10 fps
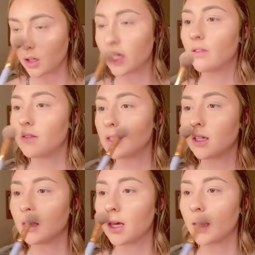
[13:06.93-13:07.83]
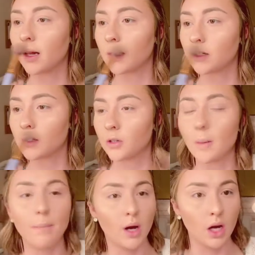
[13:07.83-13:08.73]
gives it that
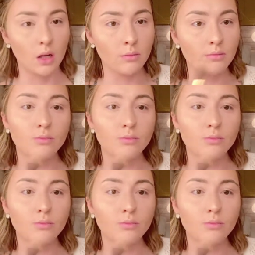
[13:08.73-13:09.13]
extra pop.